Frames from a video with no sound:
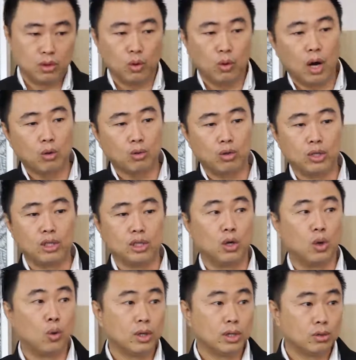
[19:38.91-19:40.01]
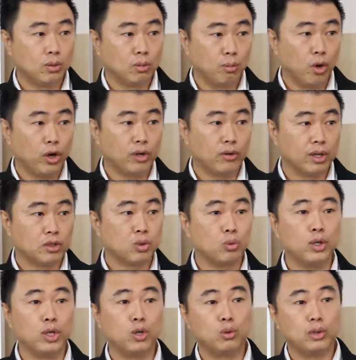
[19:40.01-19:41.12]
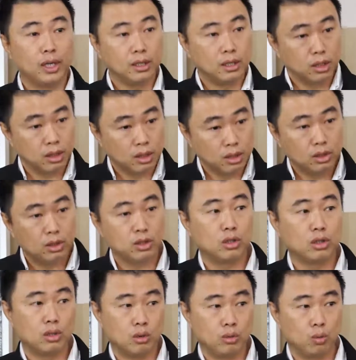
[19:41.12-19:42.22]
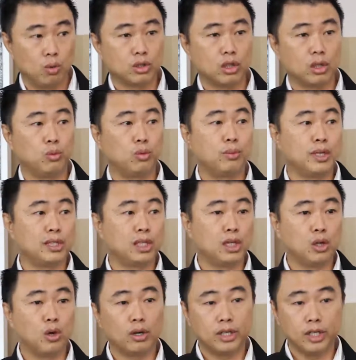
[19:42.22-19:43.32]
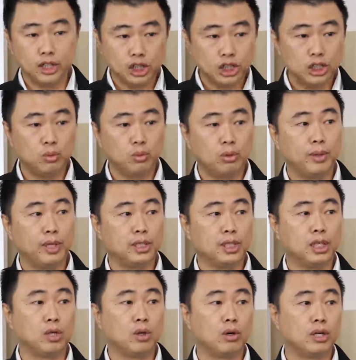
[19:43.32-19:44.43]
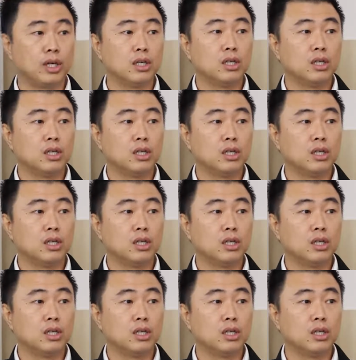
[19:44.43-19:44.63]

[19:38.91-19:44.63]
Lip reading: go out in the lowest point, right? So we know that the water will basically go out, the chi will basically go out.